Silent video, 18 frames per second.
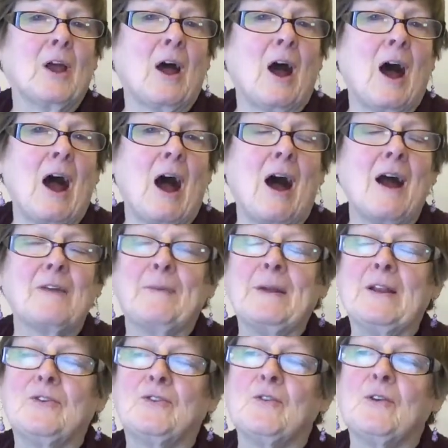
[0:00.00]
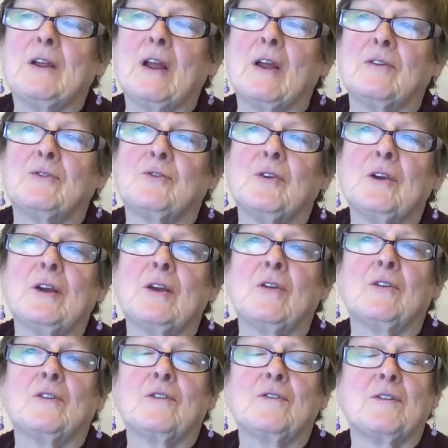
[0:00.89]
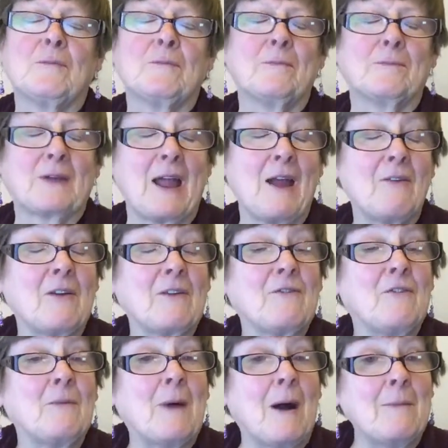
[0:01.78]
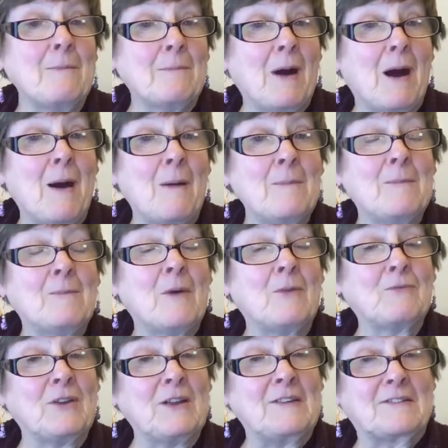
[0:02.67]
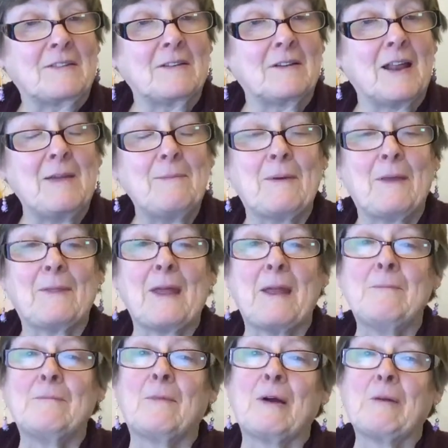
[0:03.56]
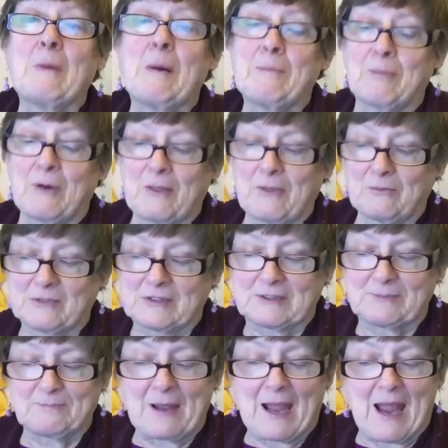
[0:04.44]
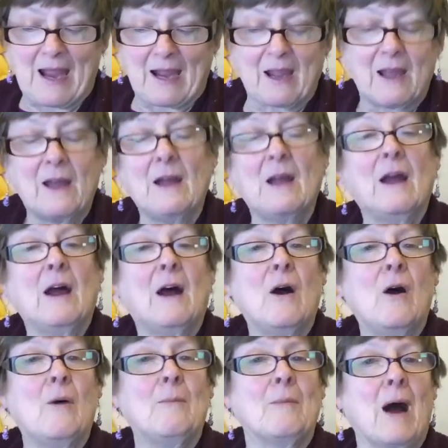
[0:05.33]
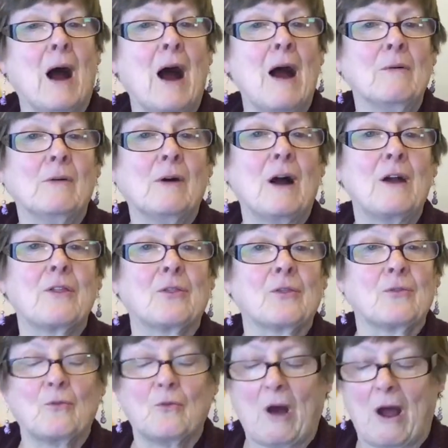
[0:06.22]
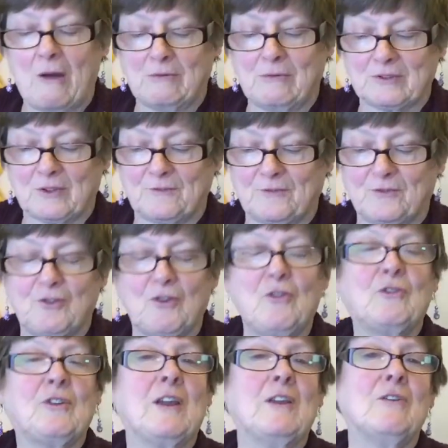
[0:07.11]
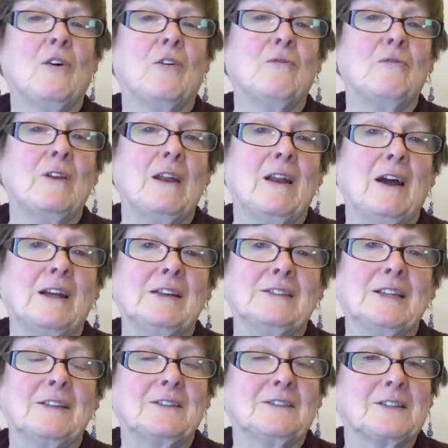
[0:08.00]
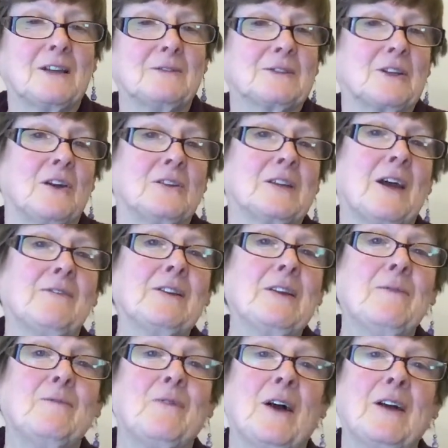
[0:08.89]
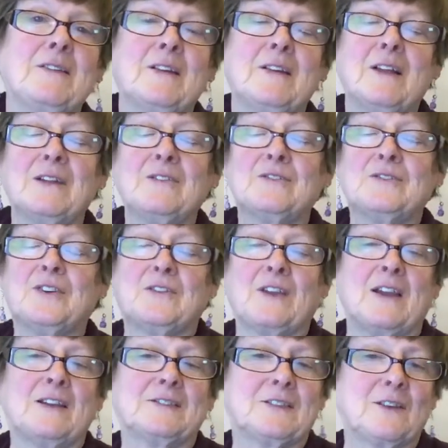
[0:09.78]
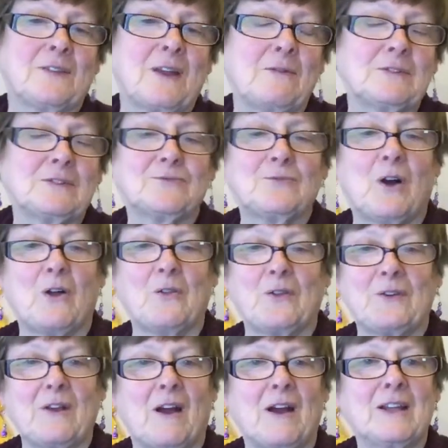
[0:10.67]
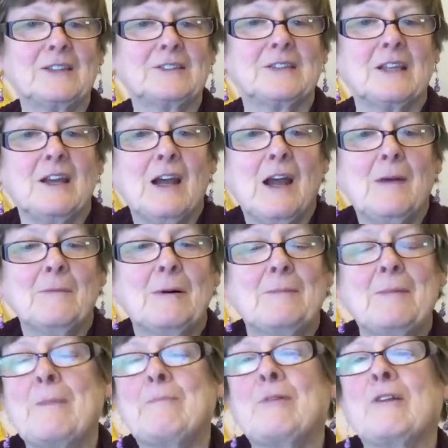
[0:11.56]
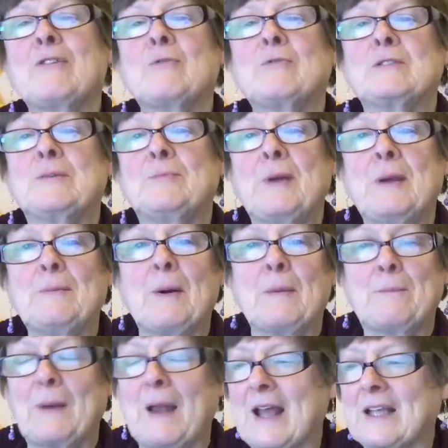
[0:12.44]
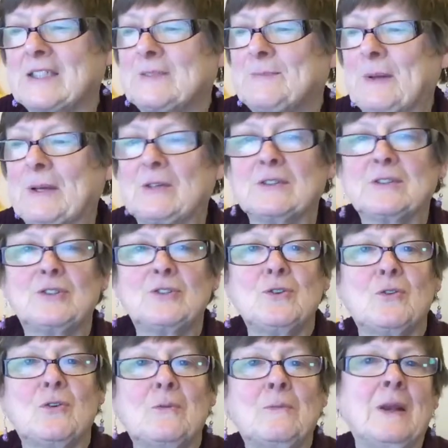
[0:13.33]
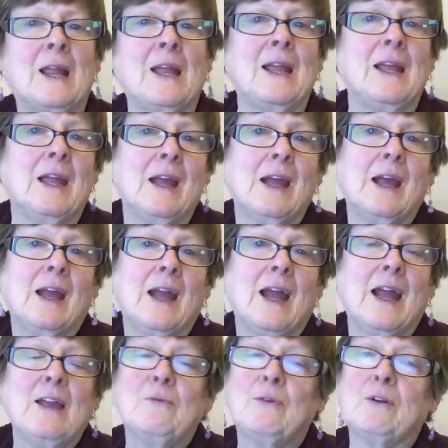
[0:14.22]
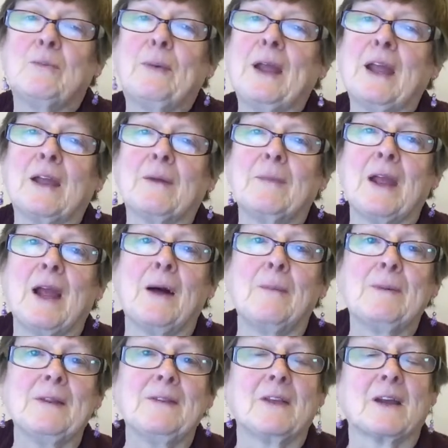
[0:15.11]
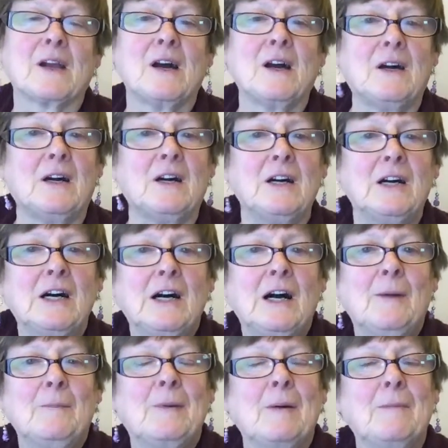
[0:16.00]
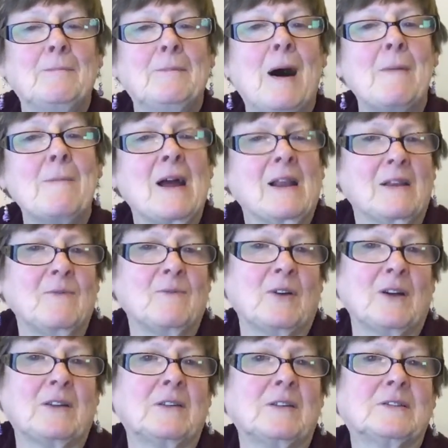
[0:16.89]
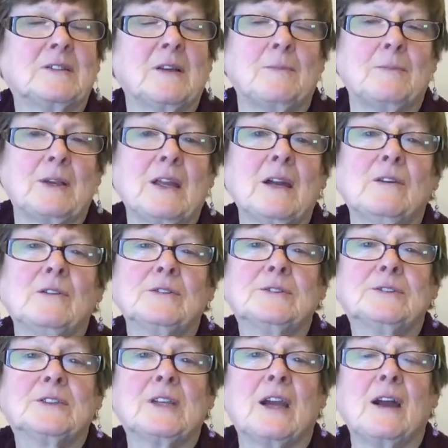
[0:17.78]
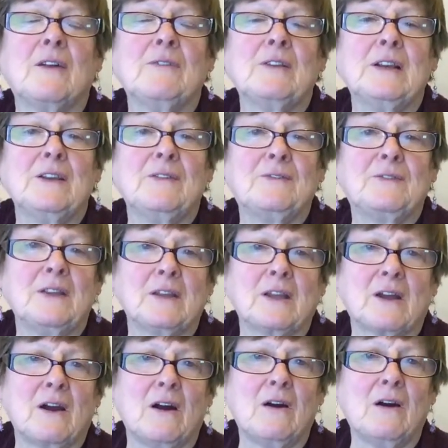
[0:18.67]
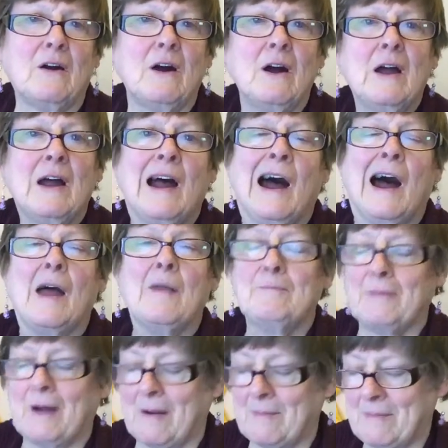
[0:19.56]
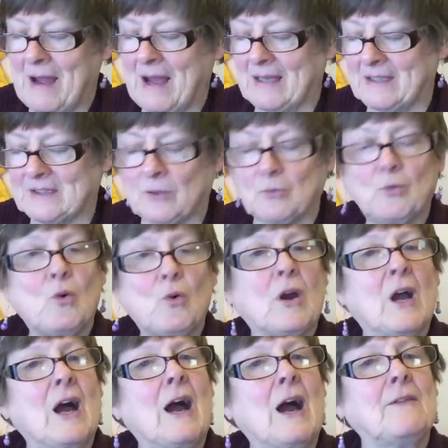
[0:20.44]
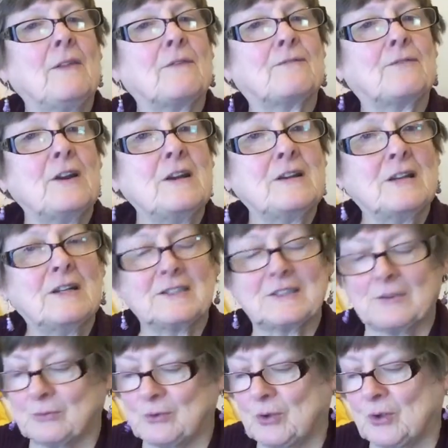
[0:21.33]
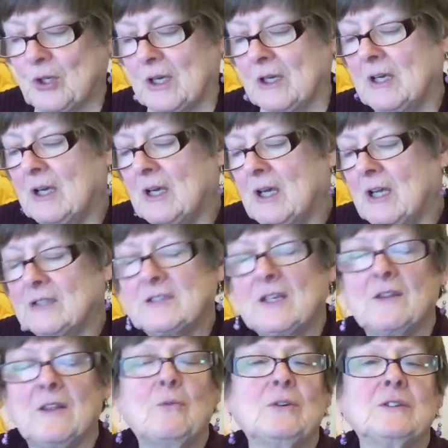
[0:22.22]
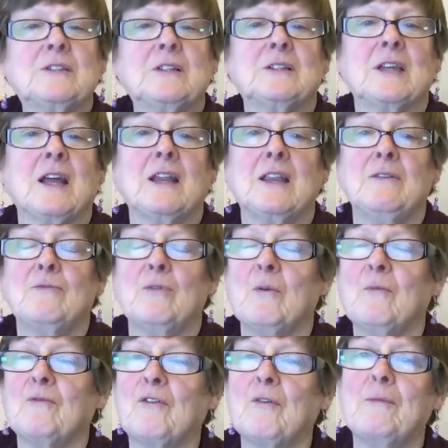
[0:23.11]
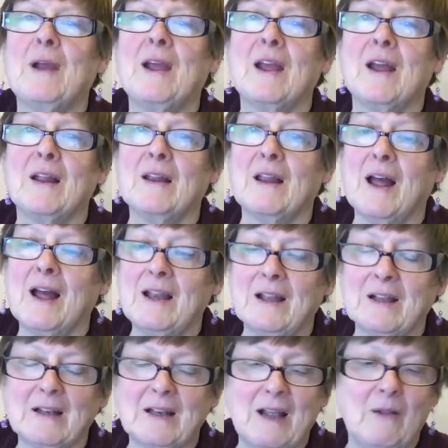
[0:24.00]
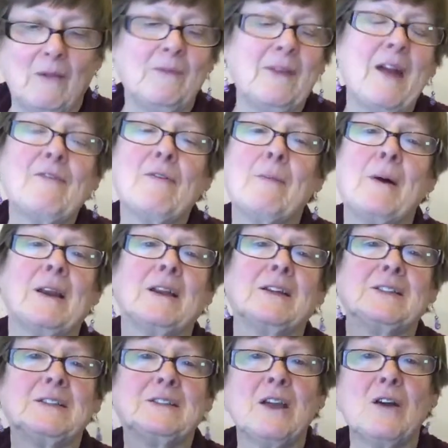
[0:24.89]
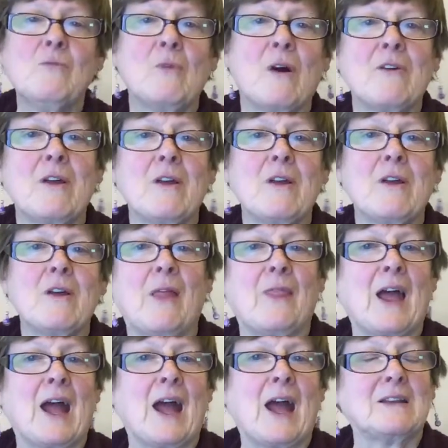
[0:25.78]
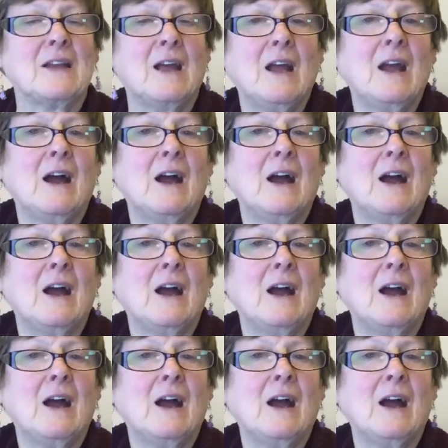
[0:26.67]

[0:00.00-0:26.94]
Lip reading: I'd been doing a lot of them caring for my mum recently, but then when my brother was back, I thought I was off duty, not realising that I was going to have an invite to lunch today. So that was rather nice. But my brother was a bit perplexed because normally he would pick me up in the car, but Mum had invited somebody else to have a lift in the car, and Mum has a walker and the friend has a walker, so there wasn't any room for me and Lilac Lil. Never mind, I said, don't worry about that.